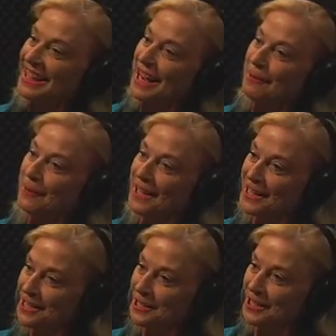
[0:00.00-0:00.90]
Now, where
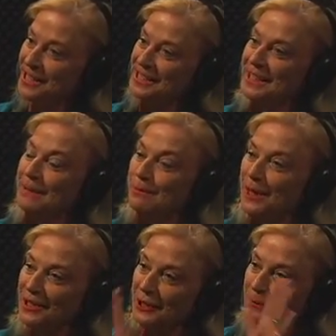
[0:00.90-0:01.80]
did she sleep
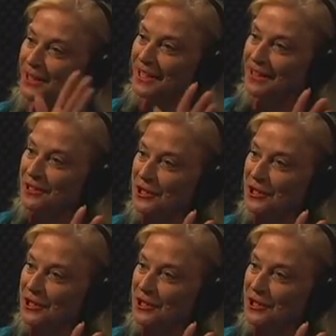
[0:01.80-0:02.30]
while you were in the